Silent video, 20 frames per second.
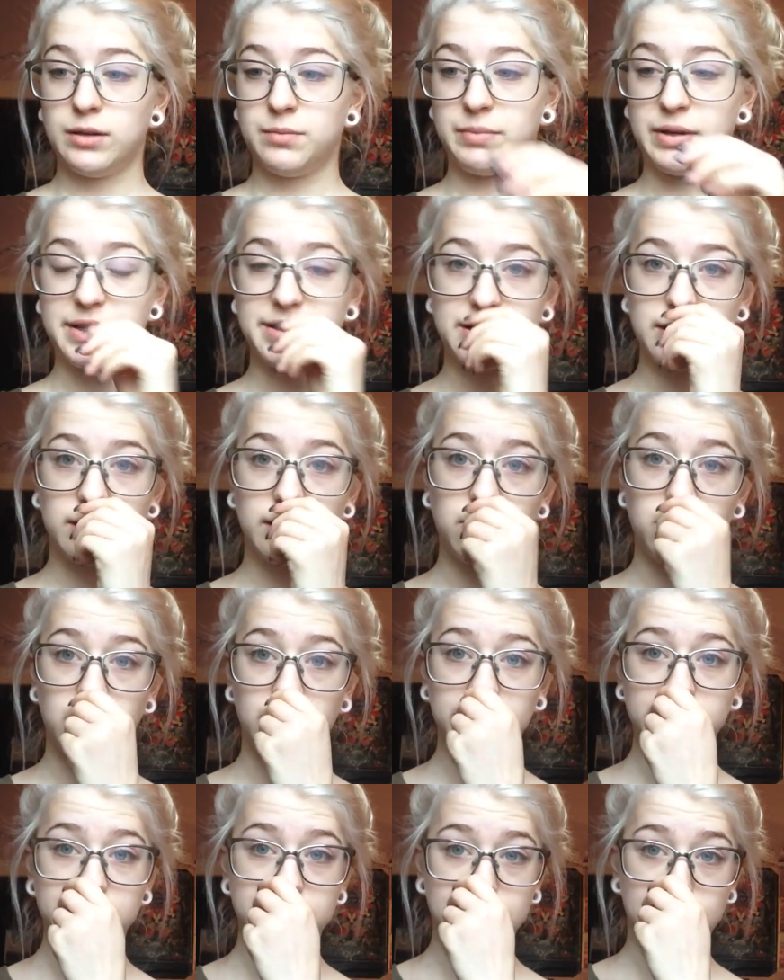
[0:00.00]
basically what
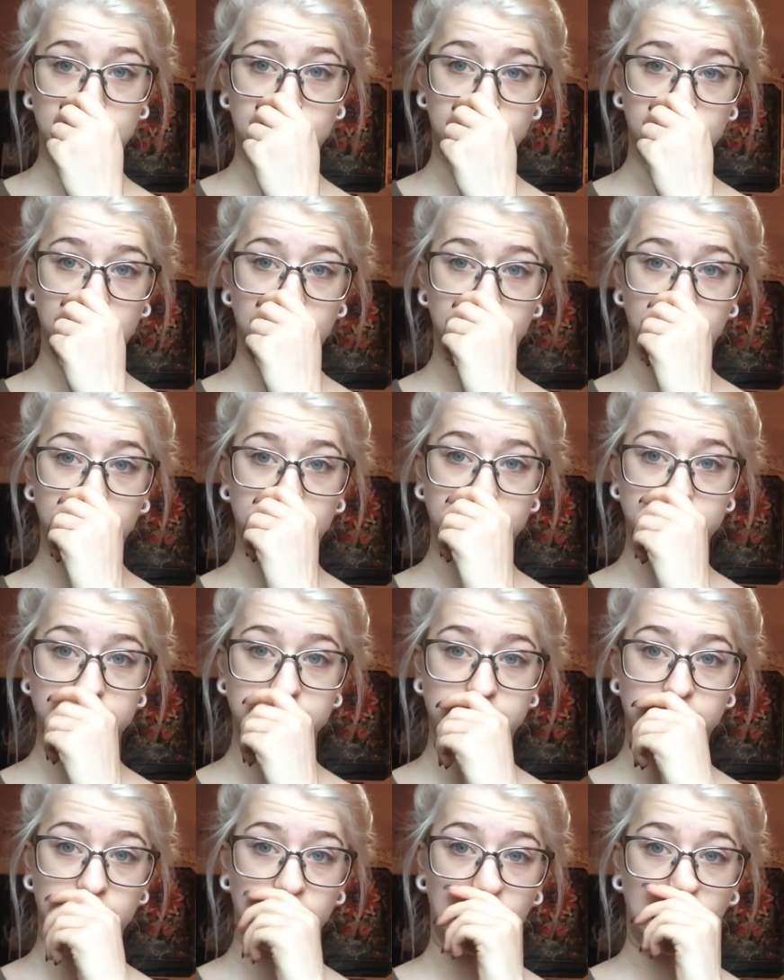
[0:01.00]
I did
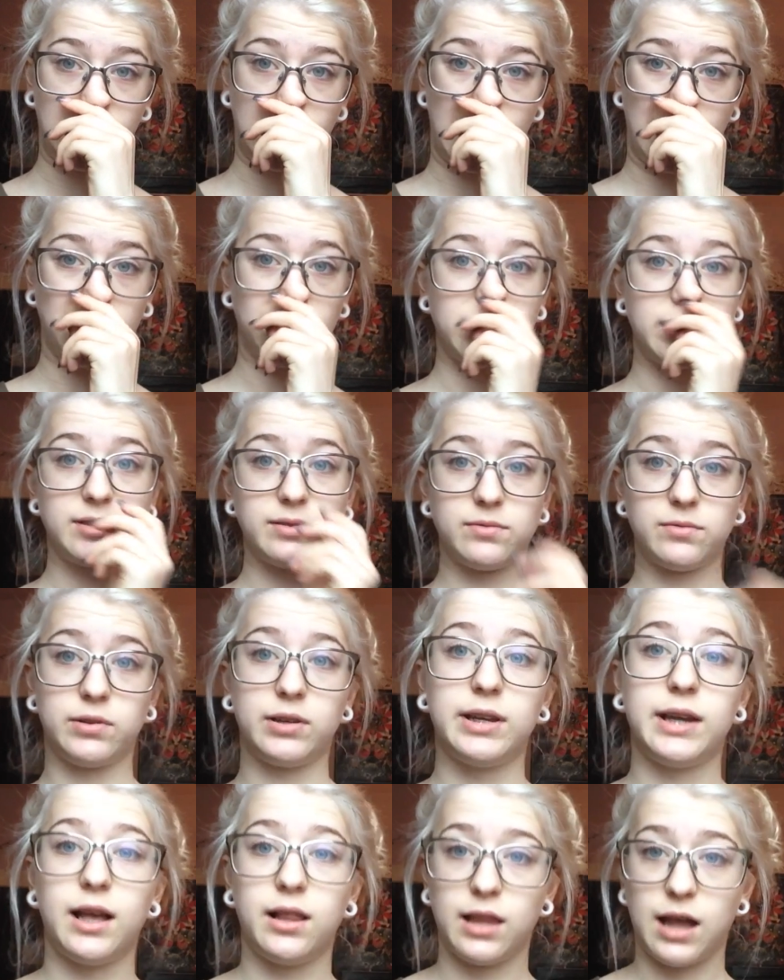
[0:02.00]
is, I wasn't
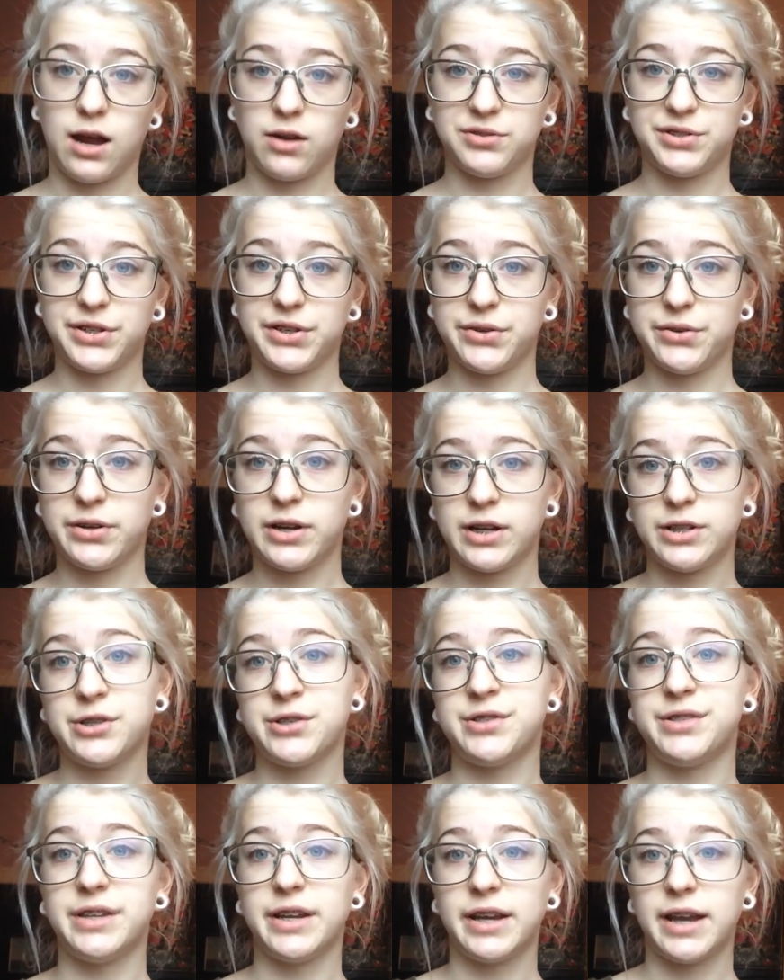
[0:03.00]
really allowed to do it, I
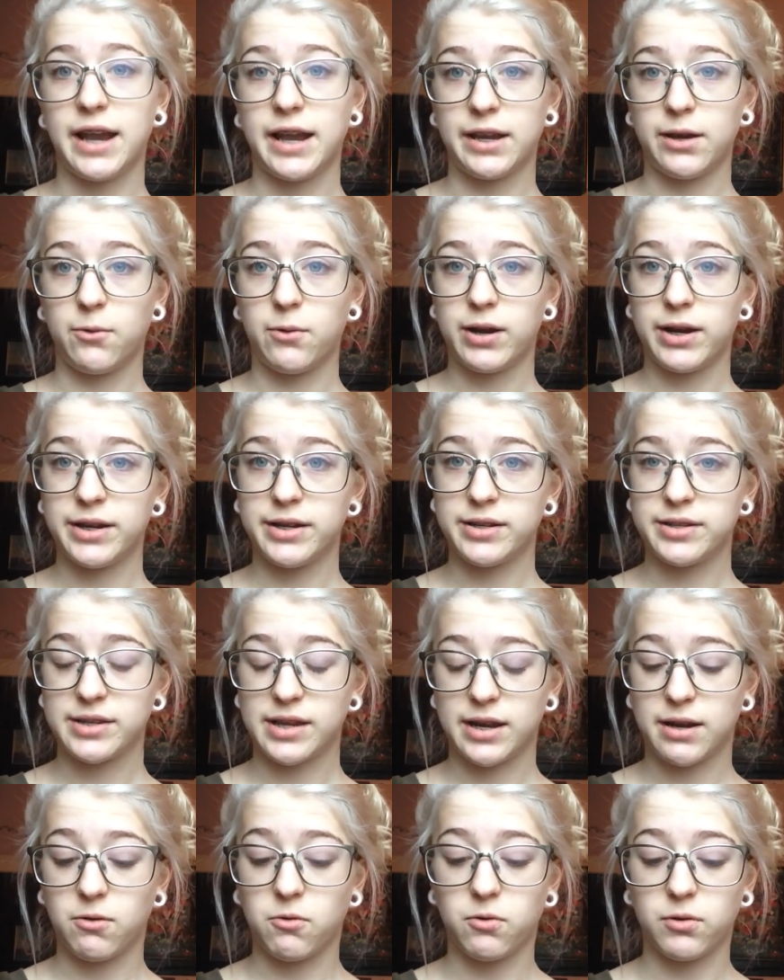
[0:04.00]
just did it anyways,
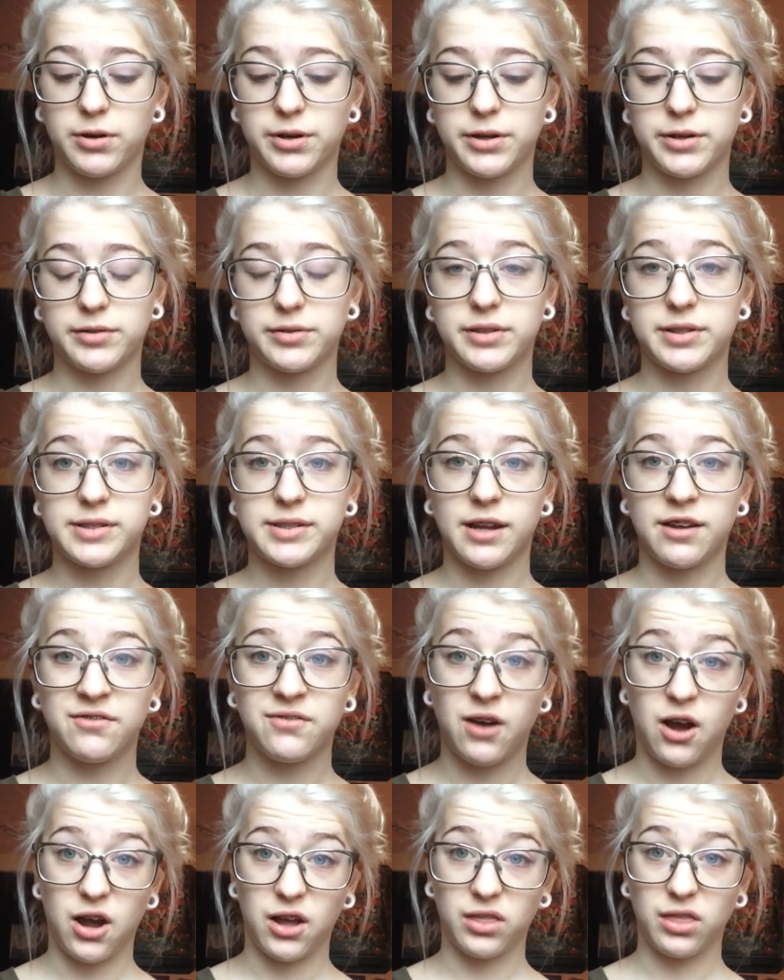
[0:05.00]
and I ordered the stuff
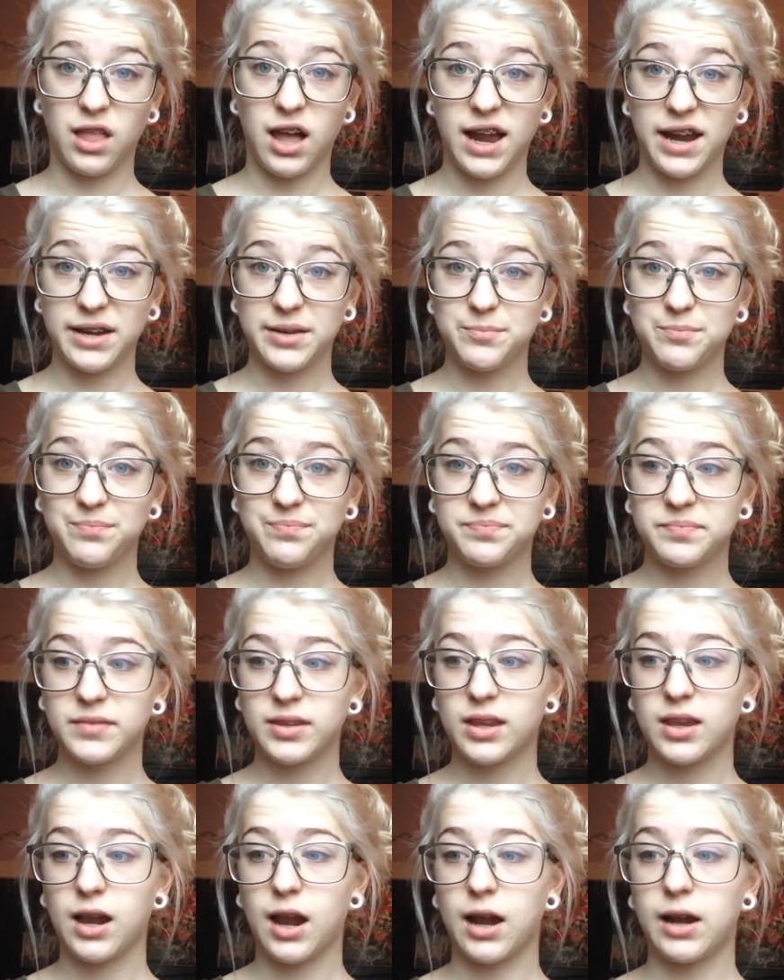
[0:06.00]
online.
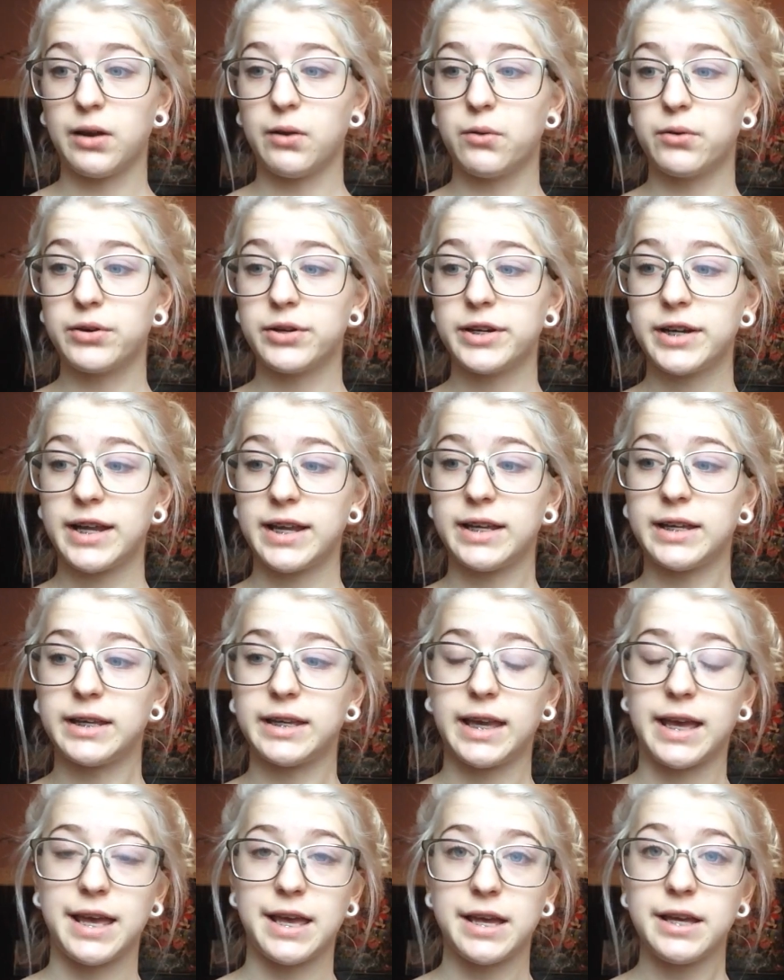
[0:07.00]
I ordered a
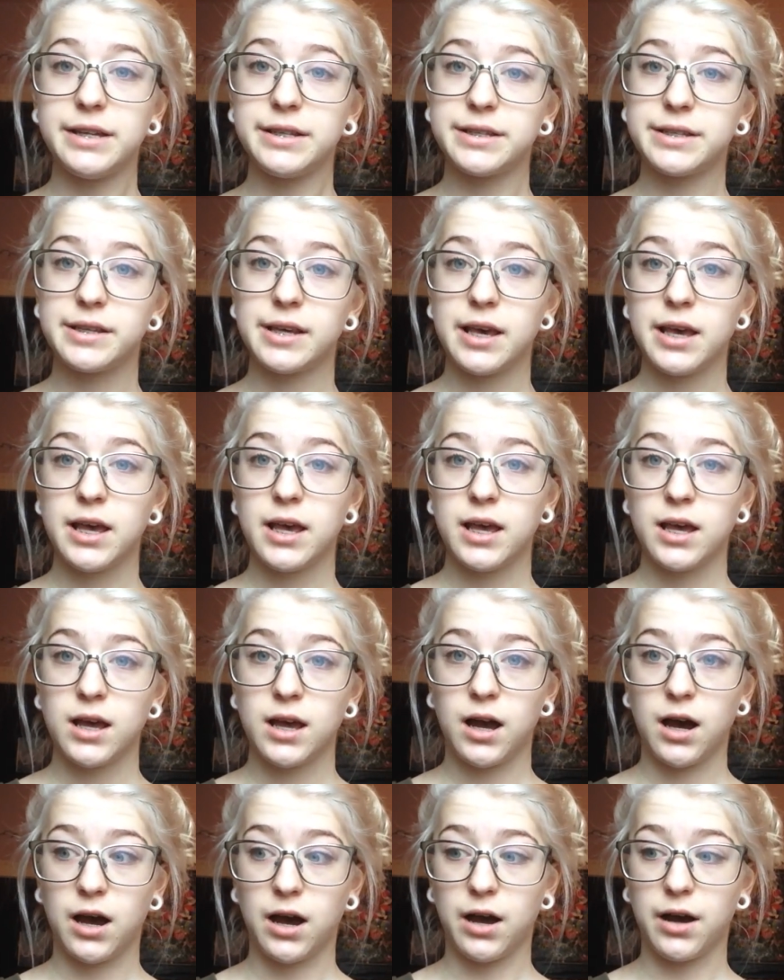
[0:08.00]
kit
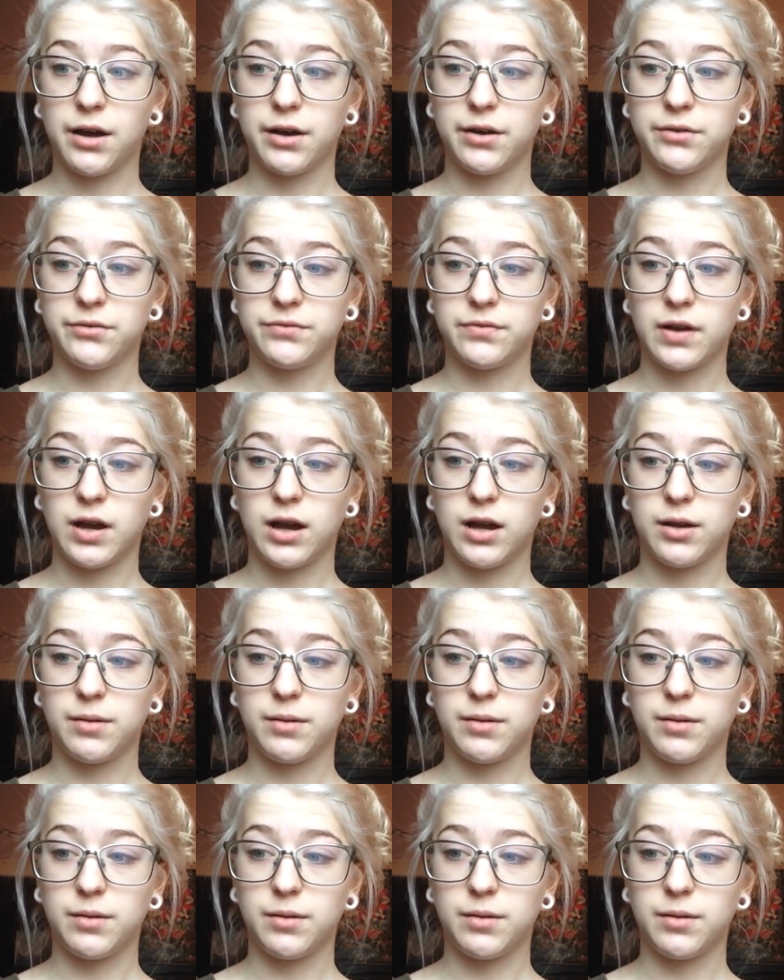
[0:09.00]
of,